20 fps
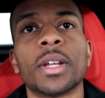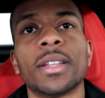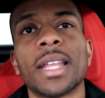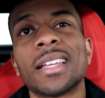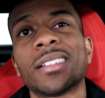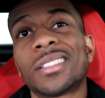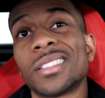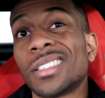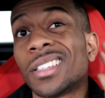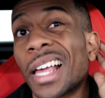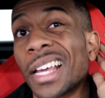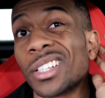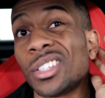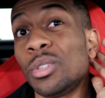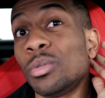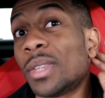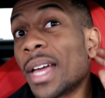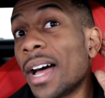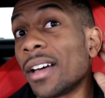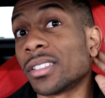That's like
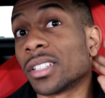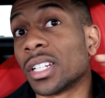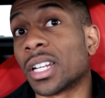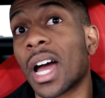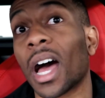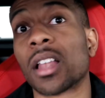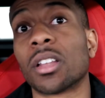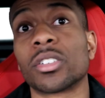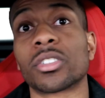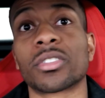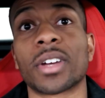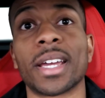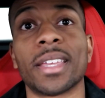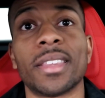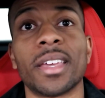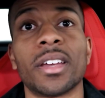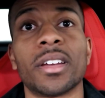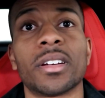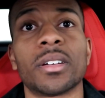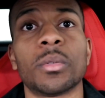$2,000 right
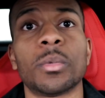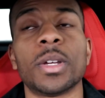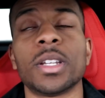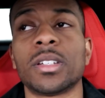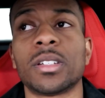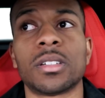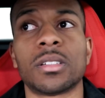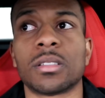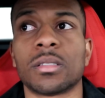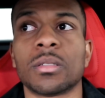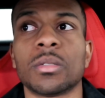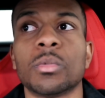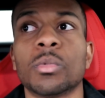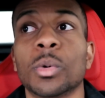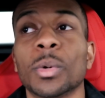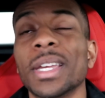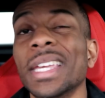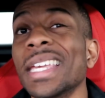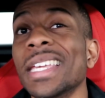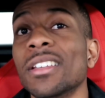there, which
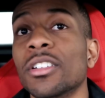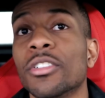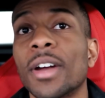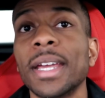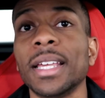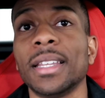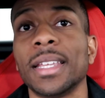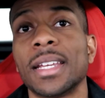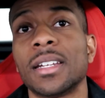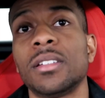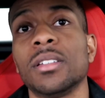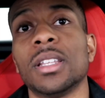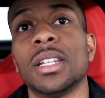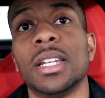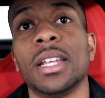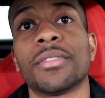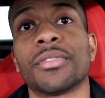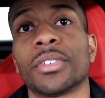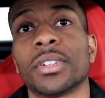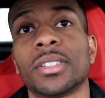will eat greatly into the
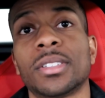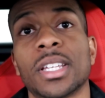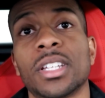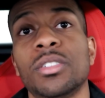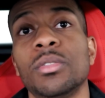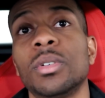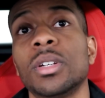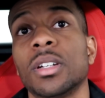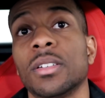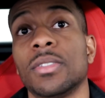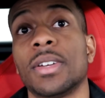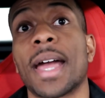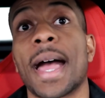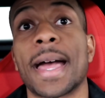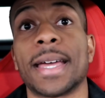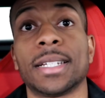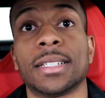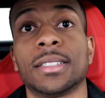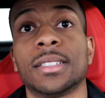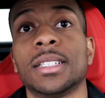difference that you could have
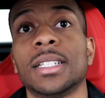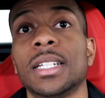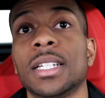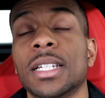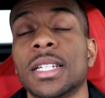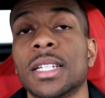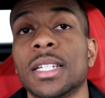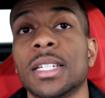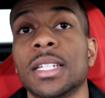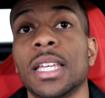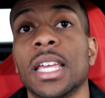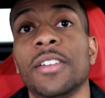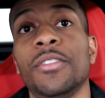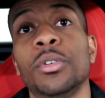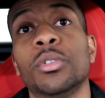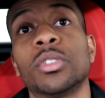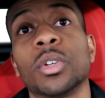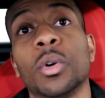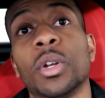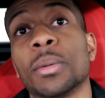gotten if
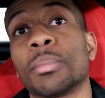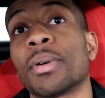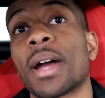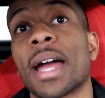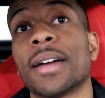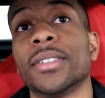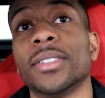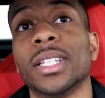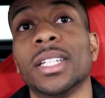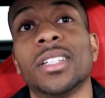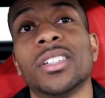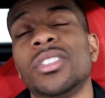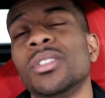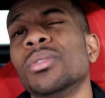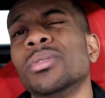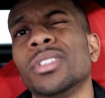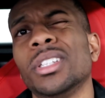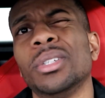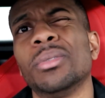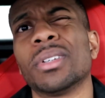you sold it privately. Because
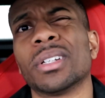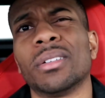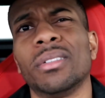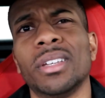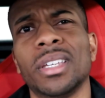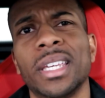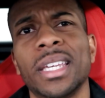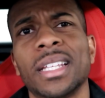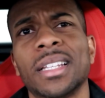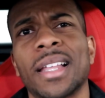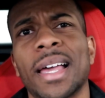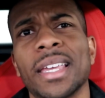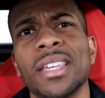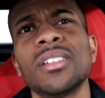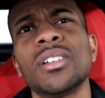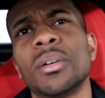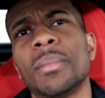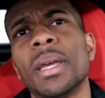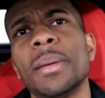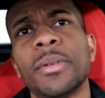usually you can only get, like,
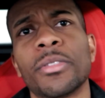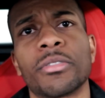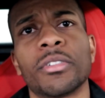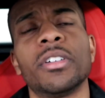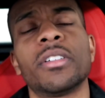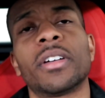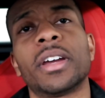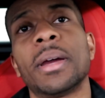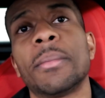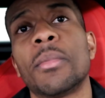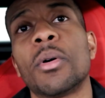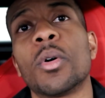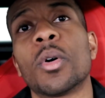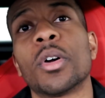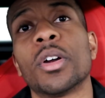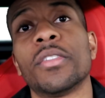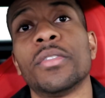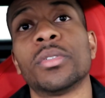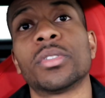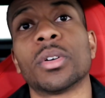you know, maybe $3 grand
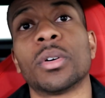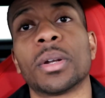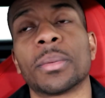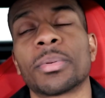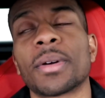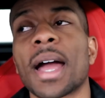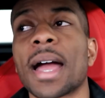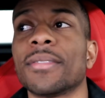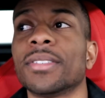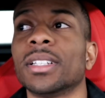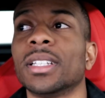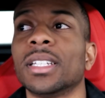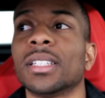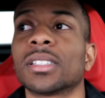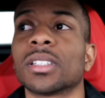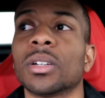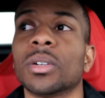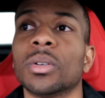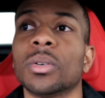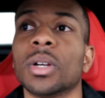more if you sold it privately.
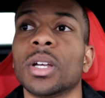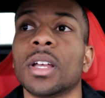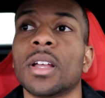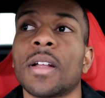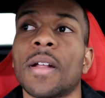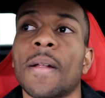So,